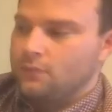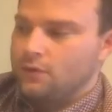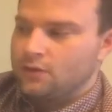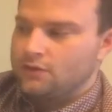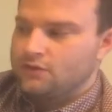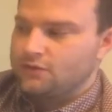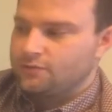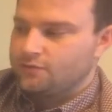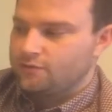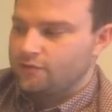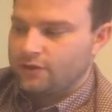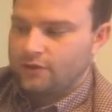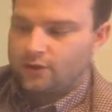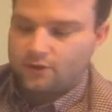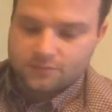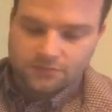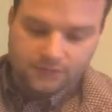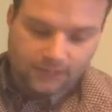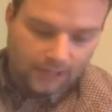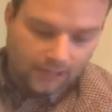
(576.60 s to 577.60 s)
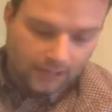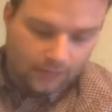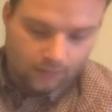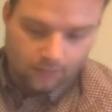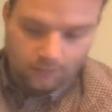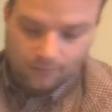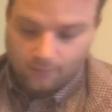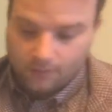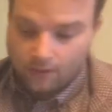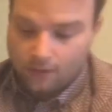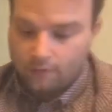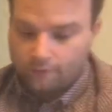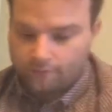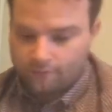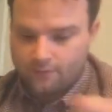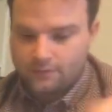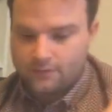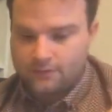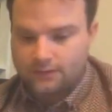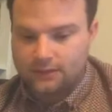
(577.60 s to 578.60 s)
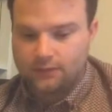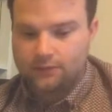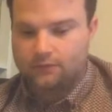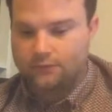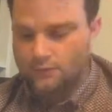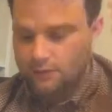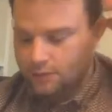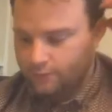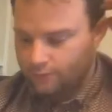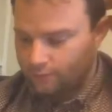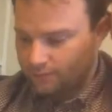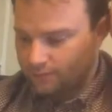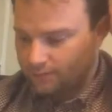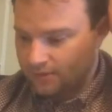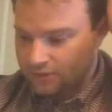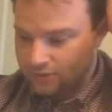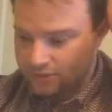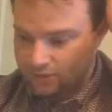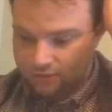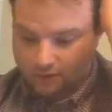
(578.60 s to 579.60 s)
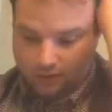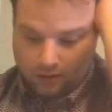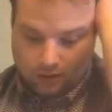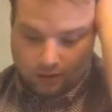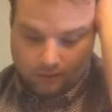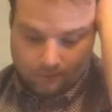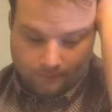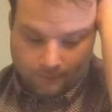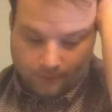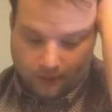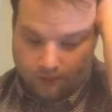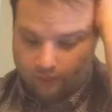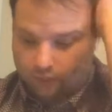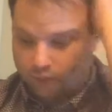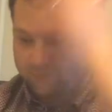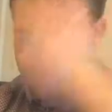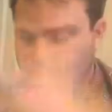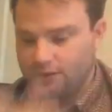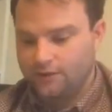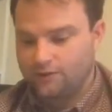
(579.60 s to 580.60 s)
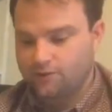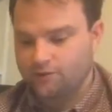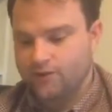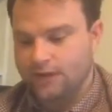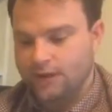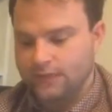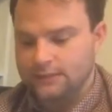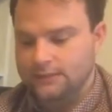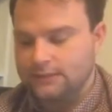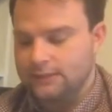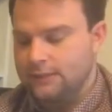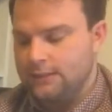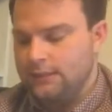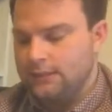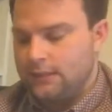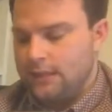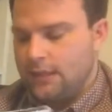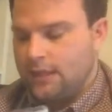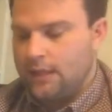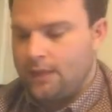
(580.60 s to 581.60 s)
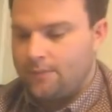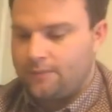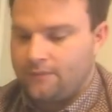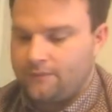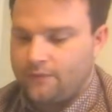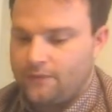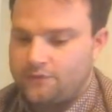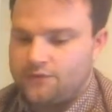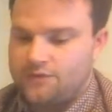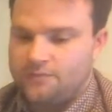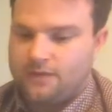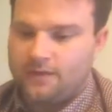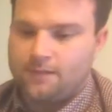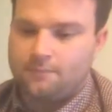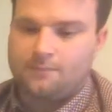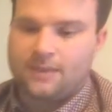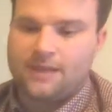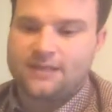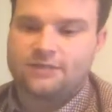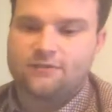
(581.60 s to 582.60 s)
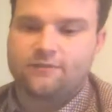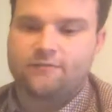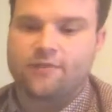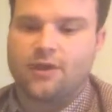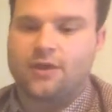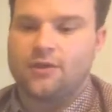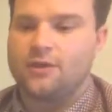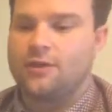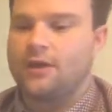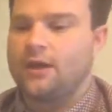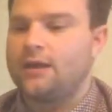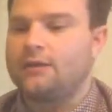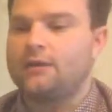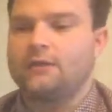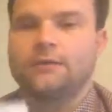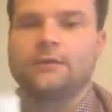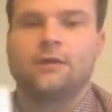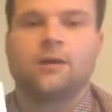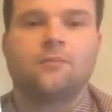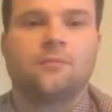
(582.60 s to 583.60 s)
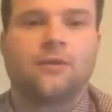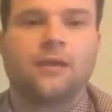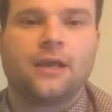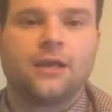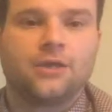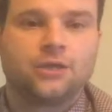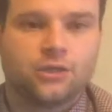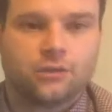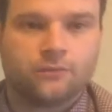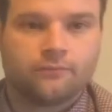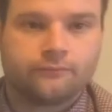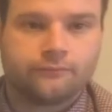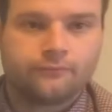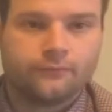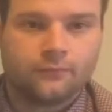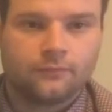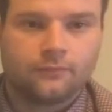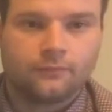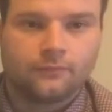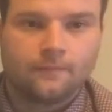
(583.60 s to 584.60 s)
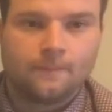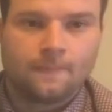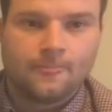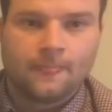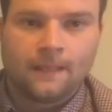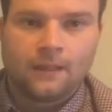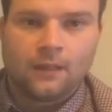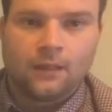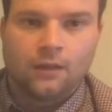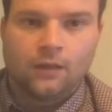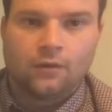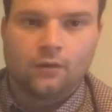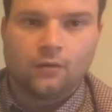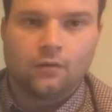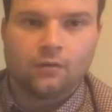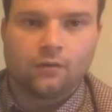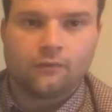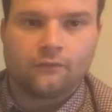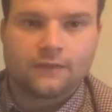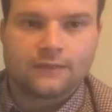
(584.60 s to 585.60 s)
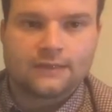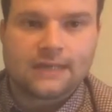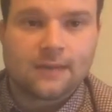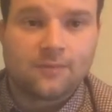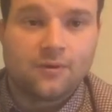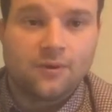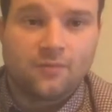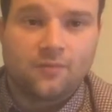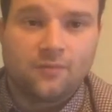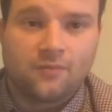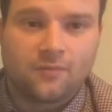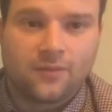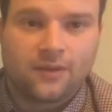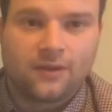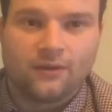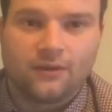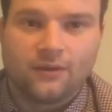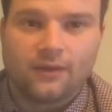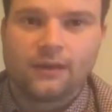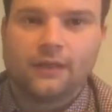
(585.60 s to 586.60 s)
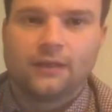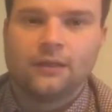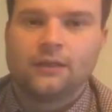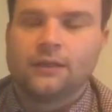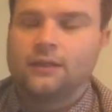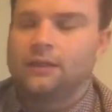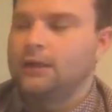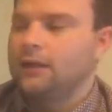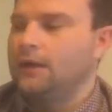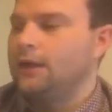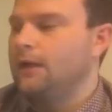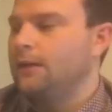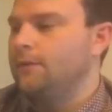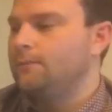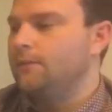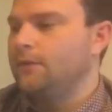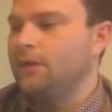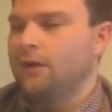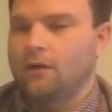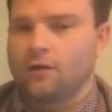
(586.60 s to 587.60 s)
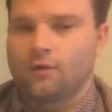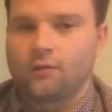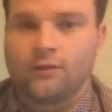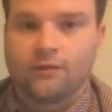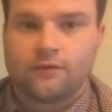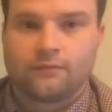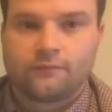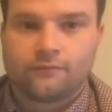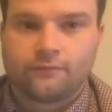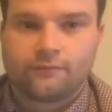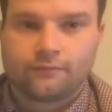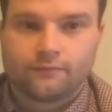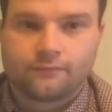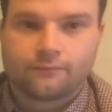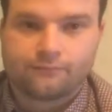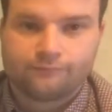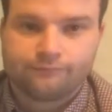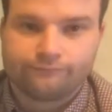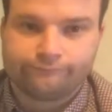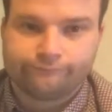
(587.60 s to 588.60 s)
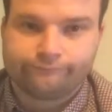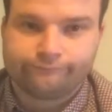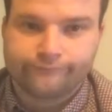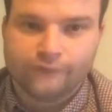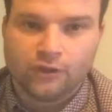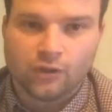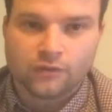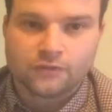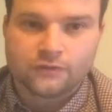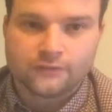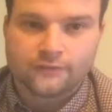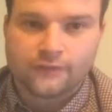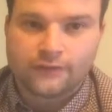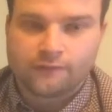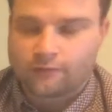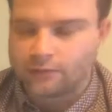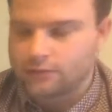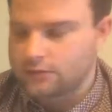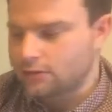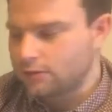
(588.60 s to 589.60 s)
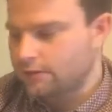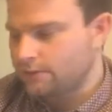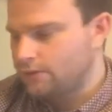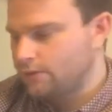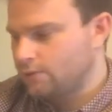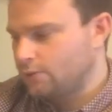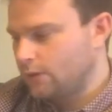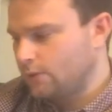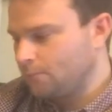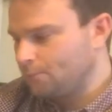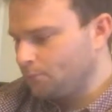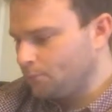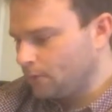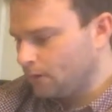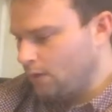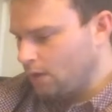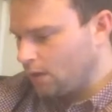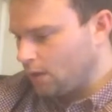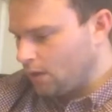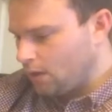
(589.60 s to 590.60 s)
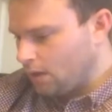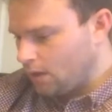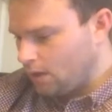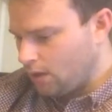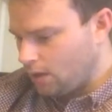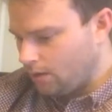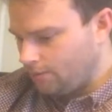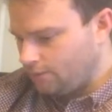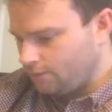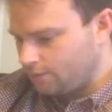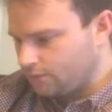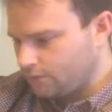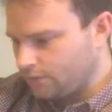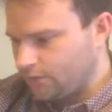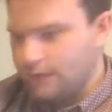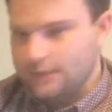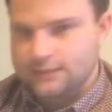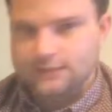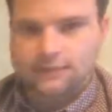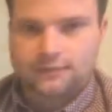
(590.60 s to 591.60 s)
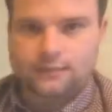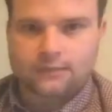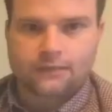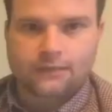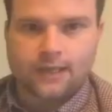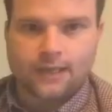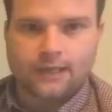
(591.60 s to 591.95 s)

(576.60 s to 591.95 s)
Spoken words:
Subterranean Homesick Alien, apart from the singles that I've already mentioned, are all brilliant tracks. If I was to make a best of Radiohead compilation, all of this album would be on it, along with lots of their other stuff as well. So that's